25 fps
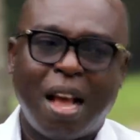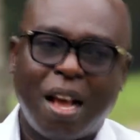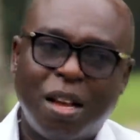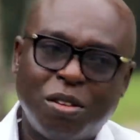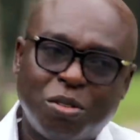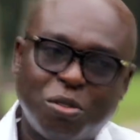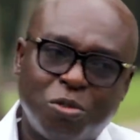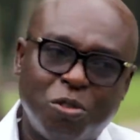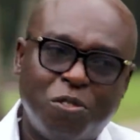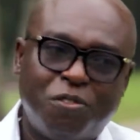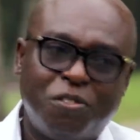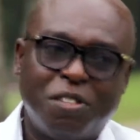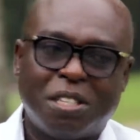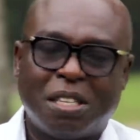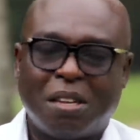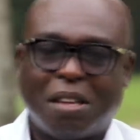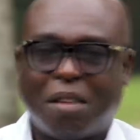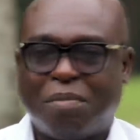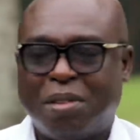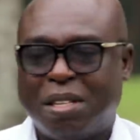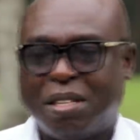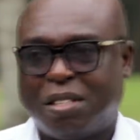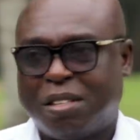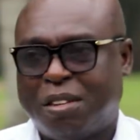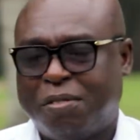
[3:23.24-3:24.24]
ya school
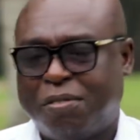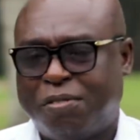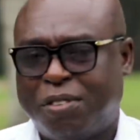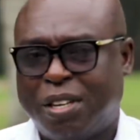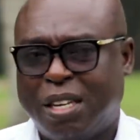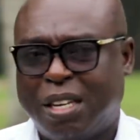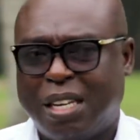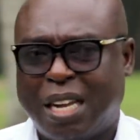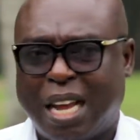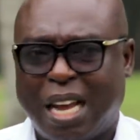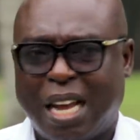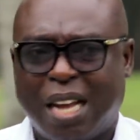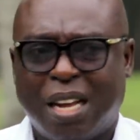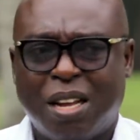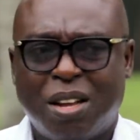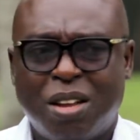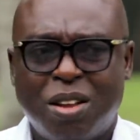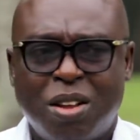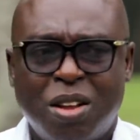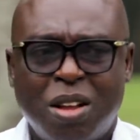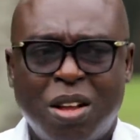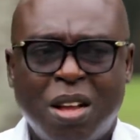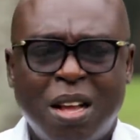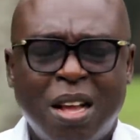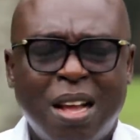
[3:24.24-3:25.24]
fees na betin afi na
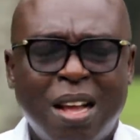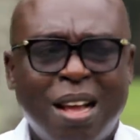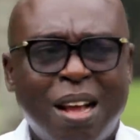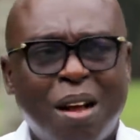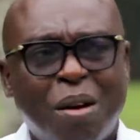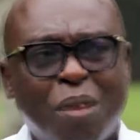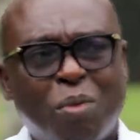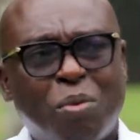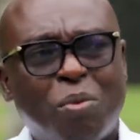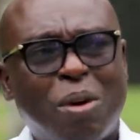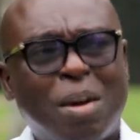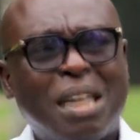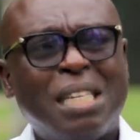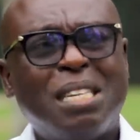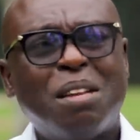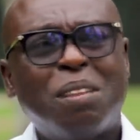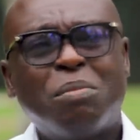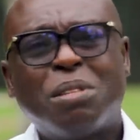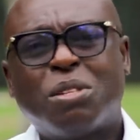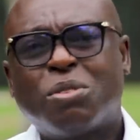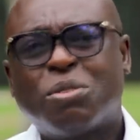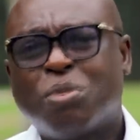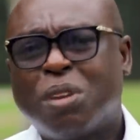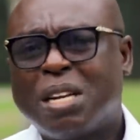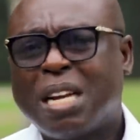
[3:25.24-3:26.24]

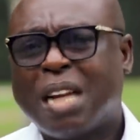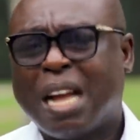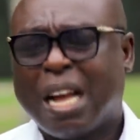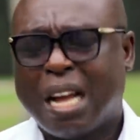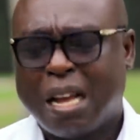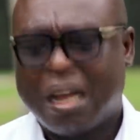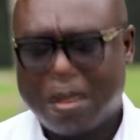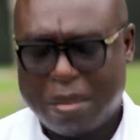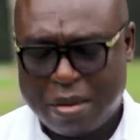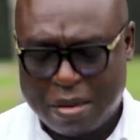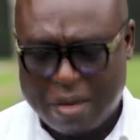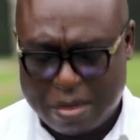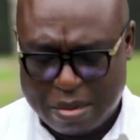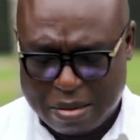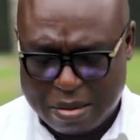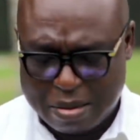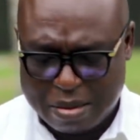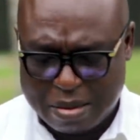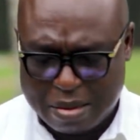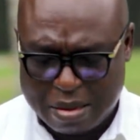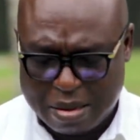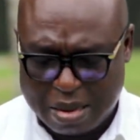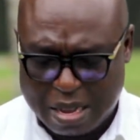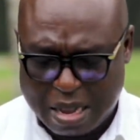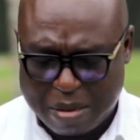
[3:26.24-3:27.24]
one dem ti wona
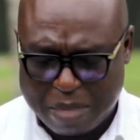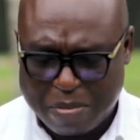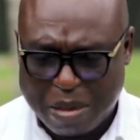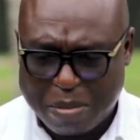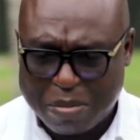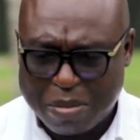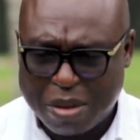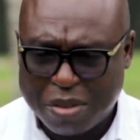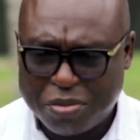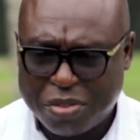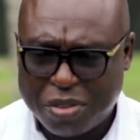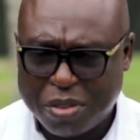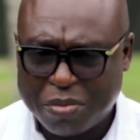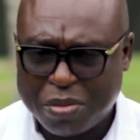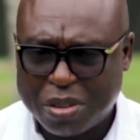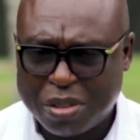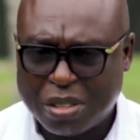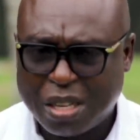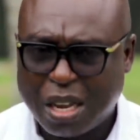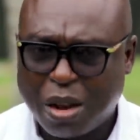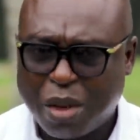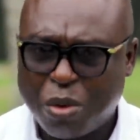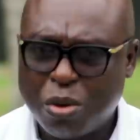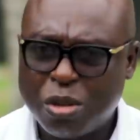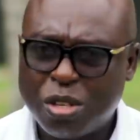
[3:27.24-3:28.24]
e ba
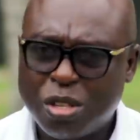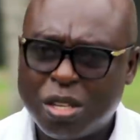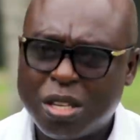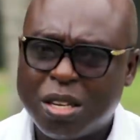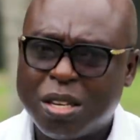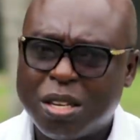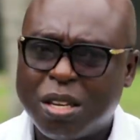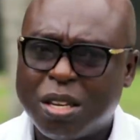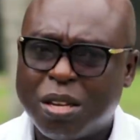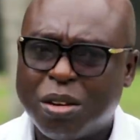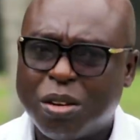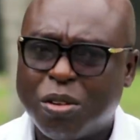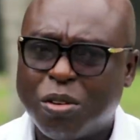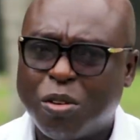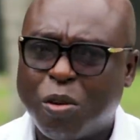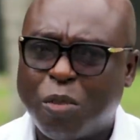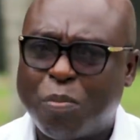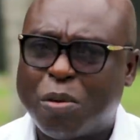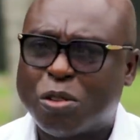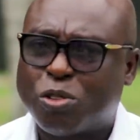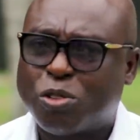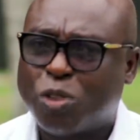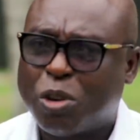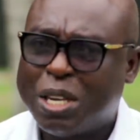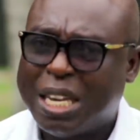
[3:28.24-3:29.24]
madwen mo se wo se
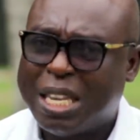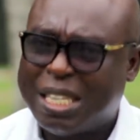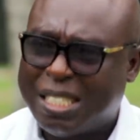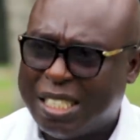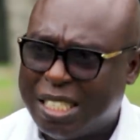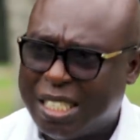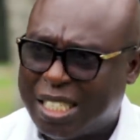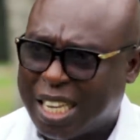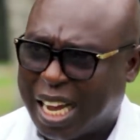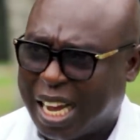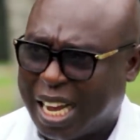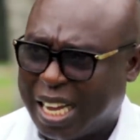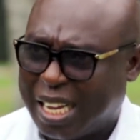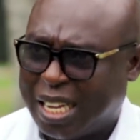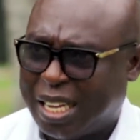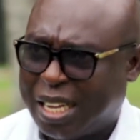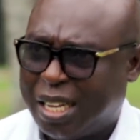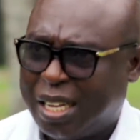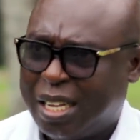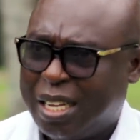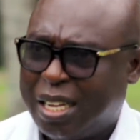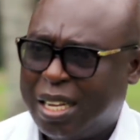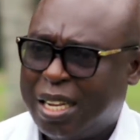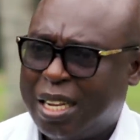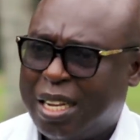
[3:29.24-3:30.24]
opese o ye teacher.
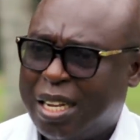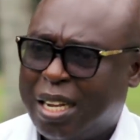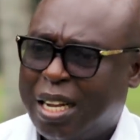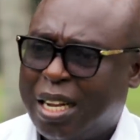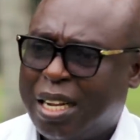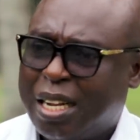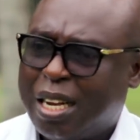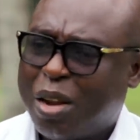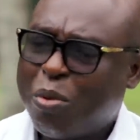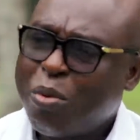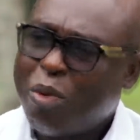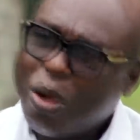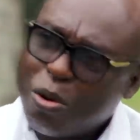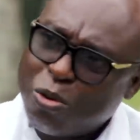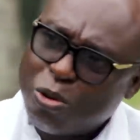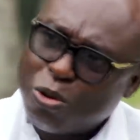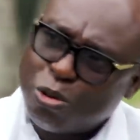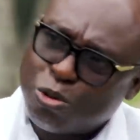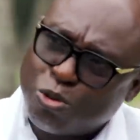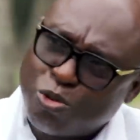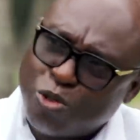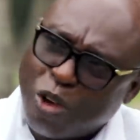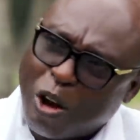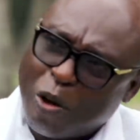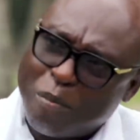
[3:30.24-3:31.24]
Now
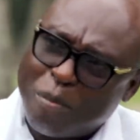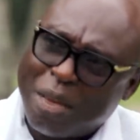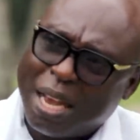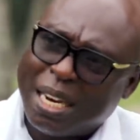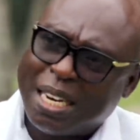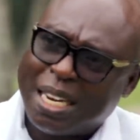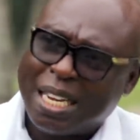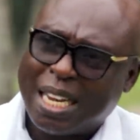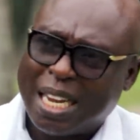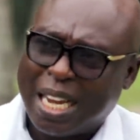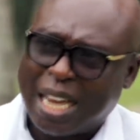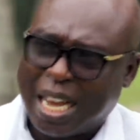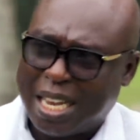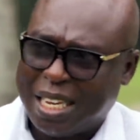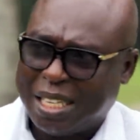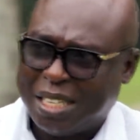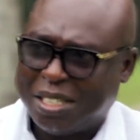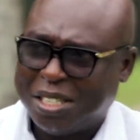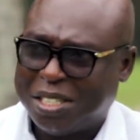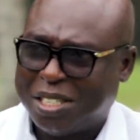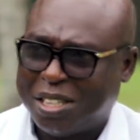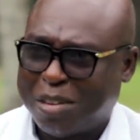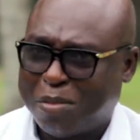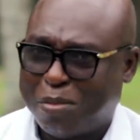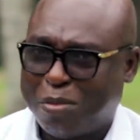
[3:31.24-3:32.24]
one good school, I'll be
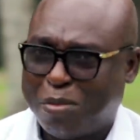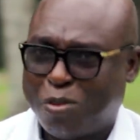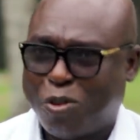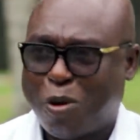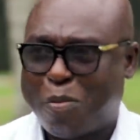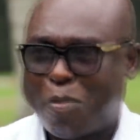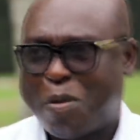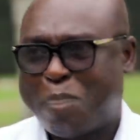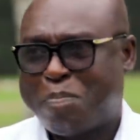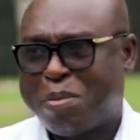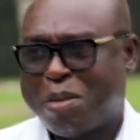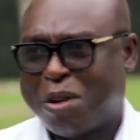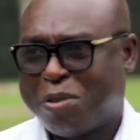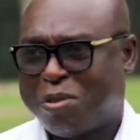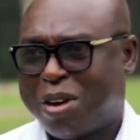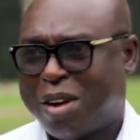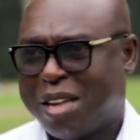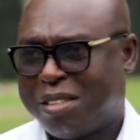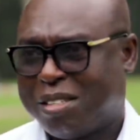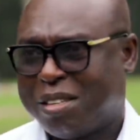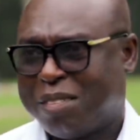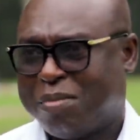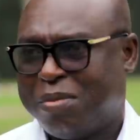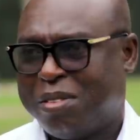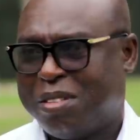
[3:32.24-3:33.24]
a teacher. Come a
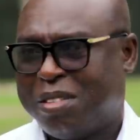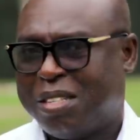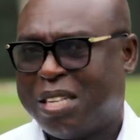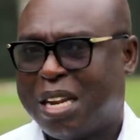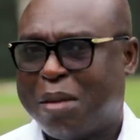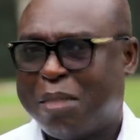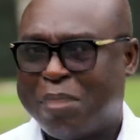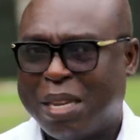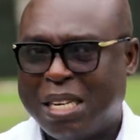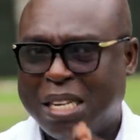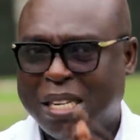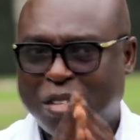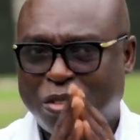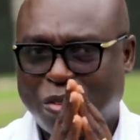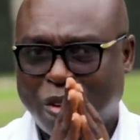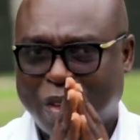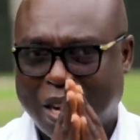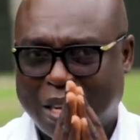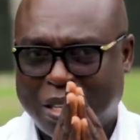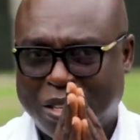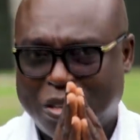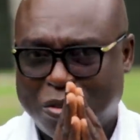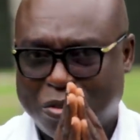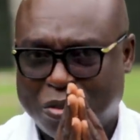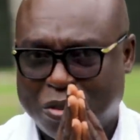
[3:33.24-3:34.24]
pen crossing, Tina
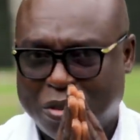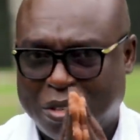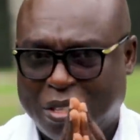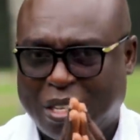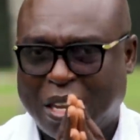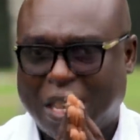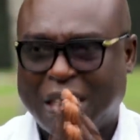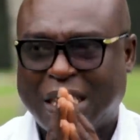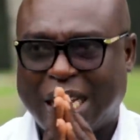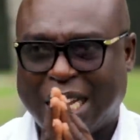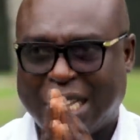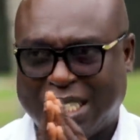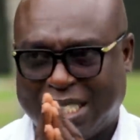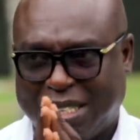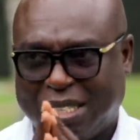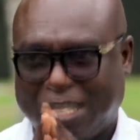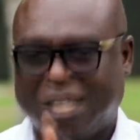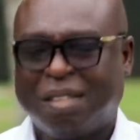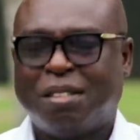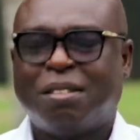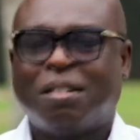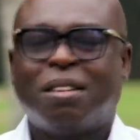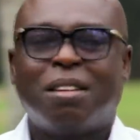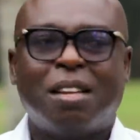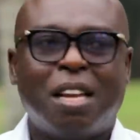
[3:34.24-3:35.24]
Meniso, I didn't want to say
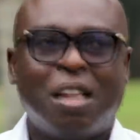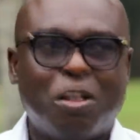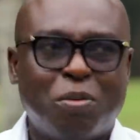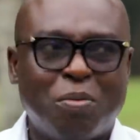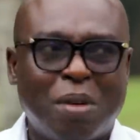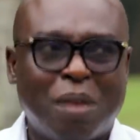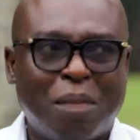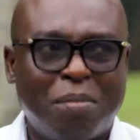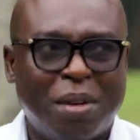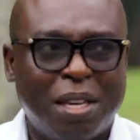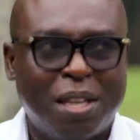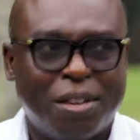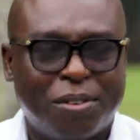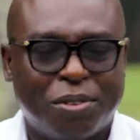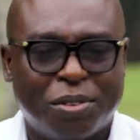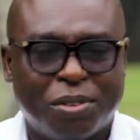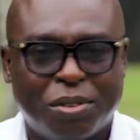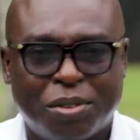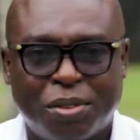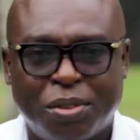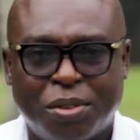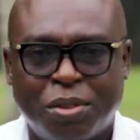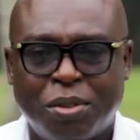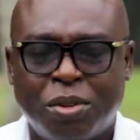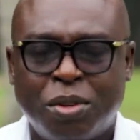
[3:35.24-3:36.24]
that chain, and you may
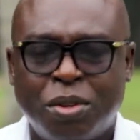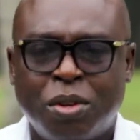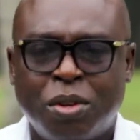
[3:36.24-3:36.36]
know.